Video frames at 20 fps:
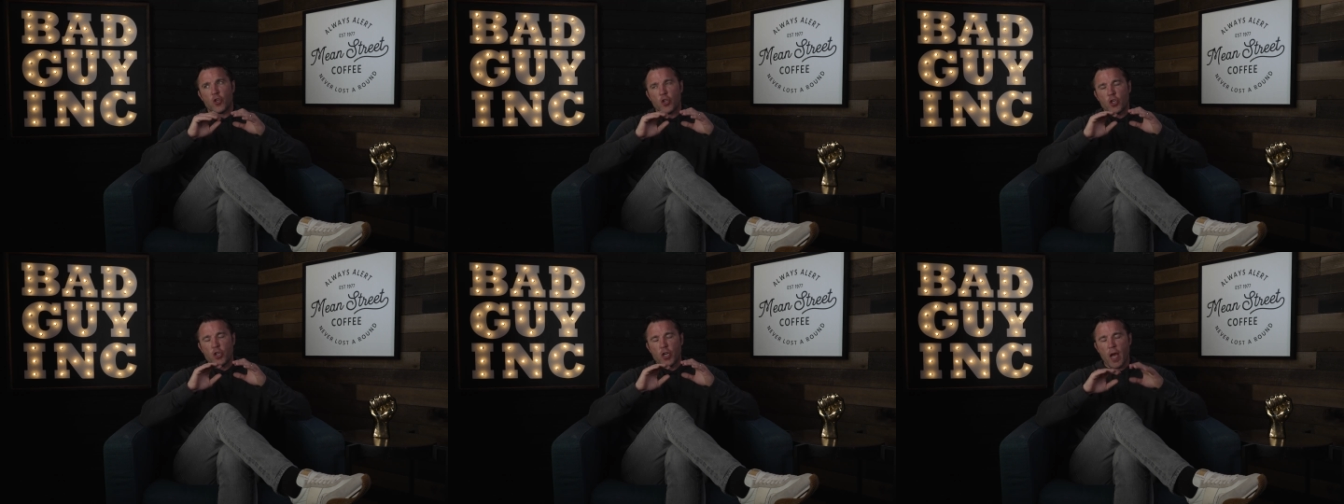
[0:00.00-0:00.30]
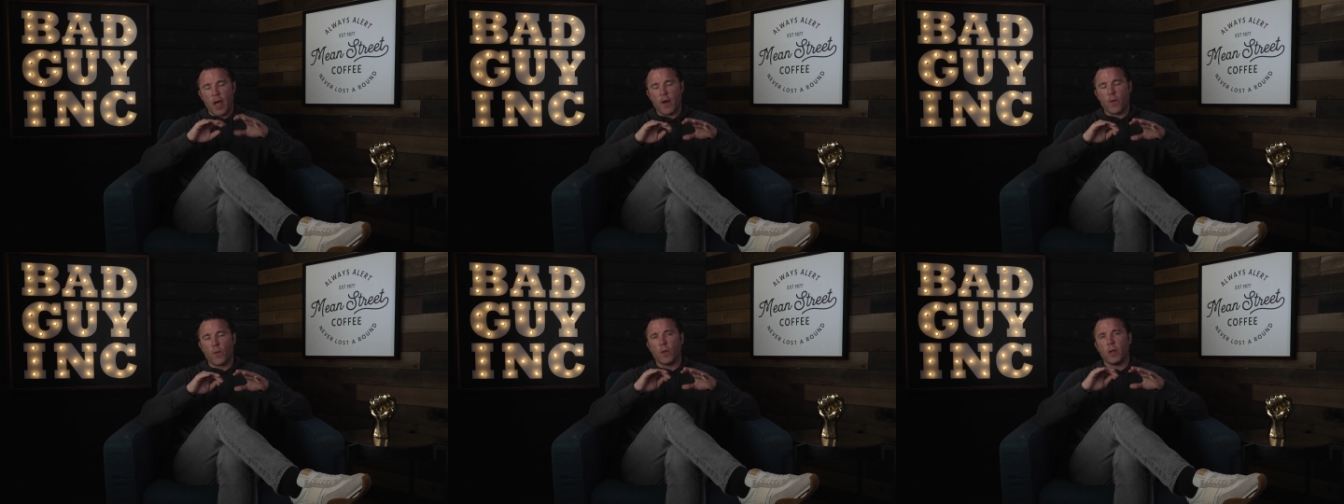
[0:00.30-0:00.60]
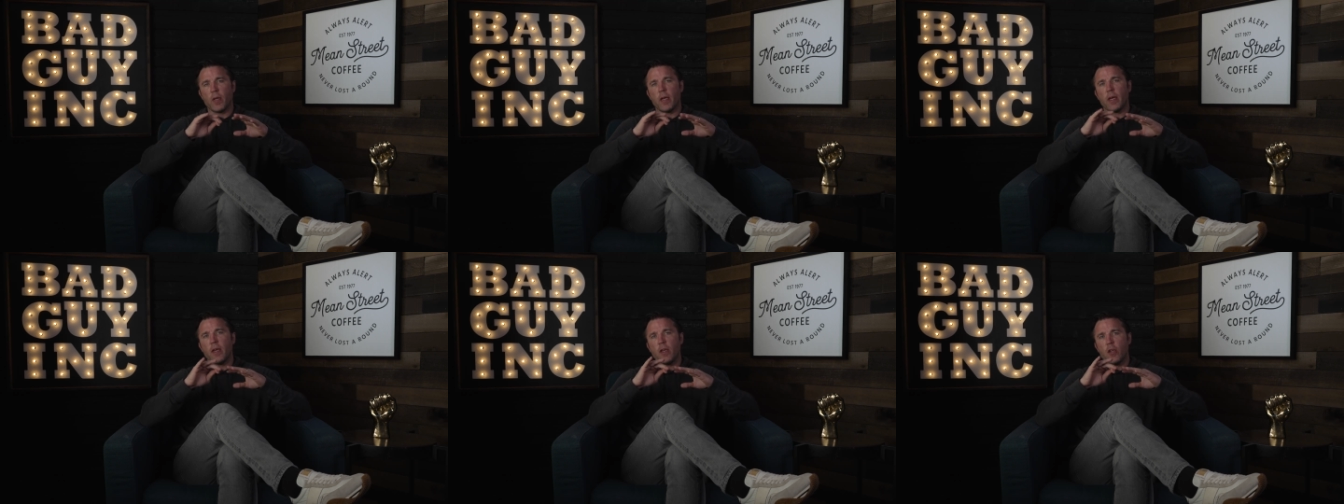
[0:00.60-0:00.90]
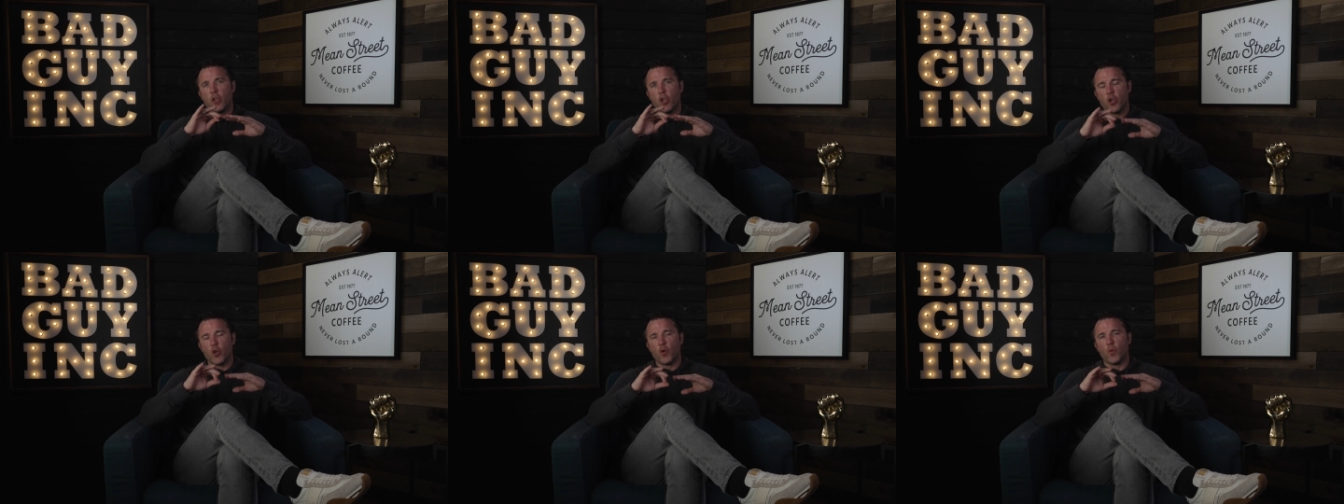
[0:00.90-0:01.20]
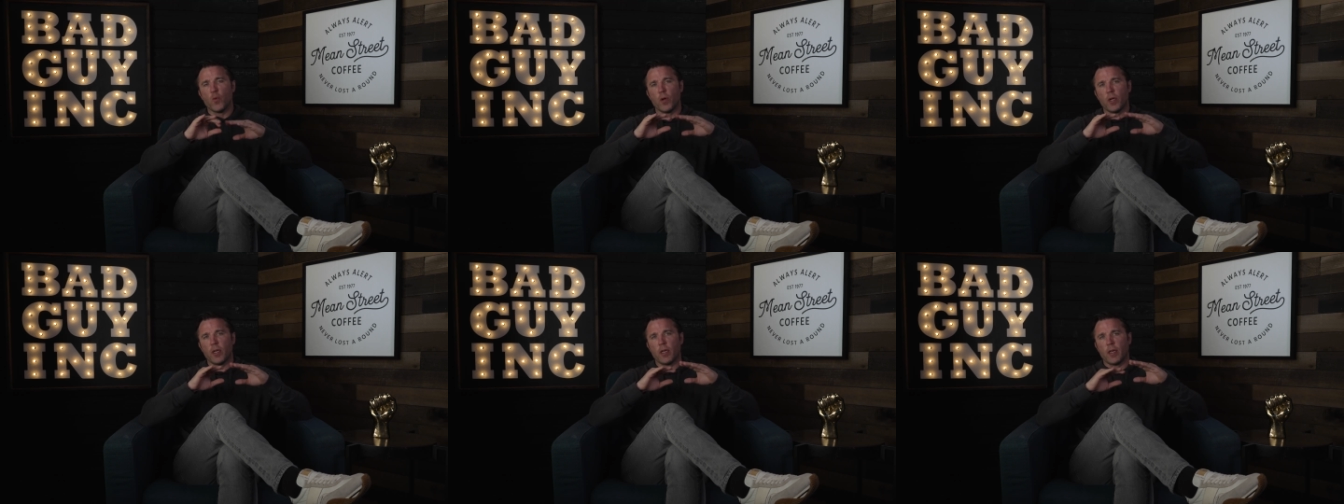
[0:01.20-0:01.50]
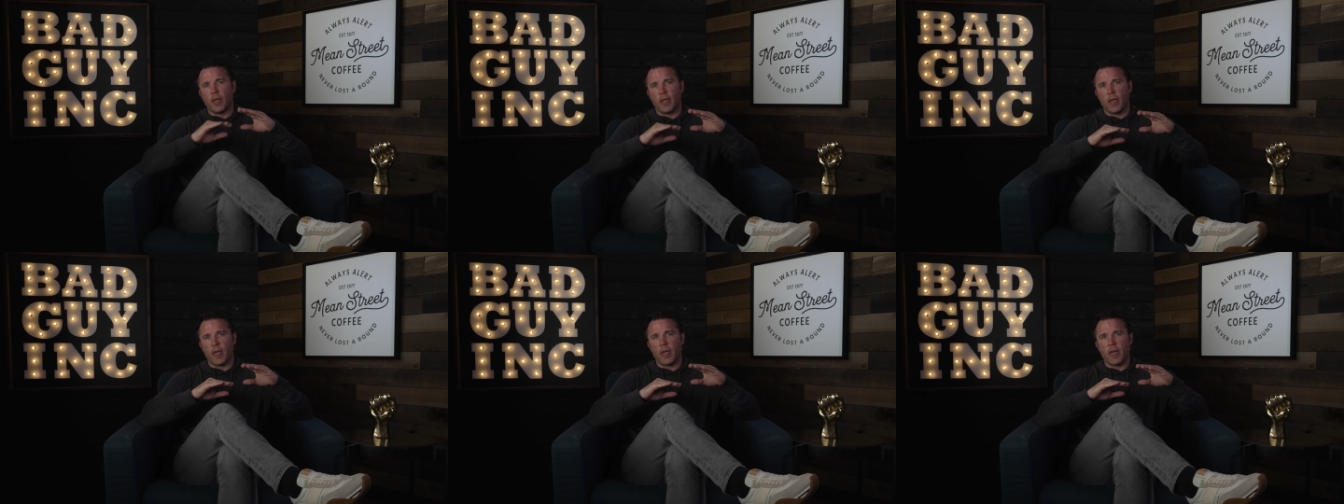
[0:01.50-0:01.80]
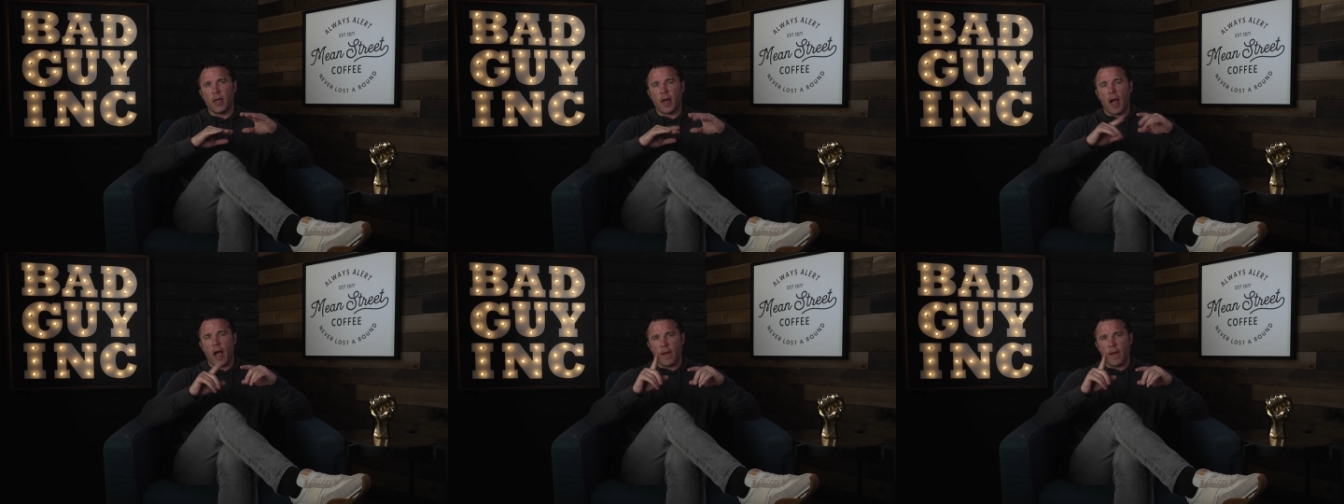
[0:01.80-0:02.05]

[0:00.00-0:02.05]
Generally, you would lean,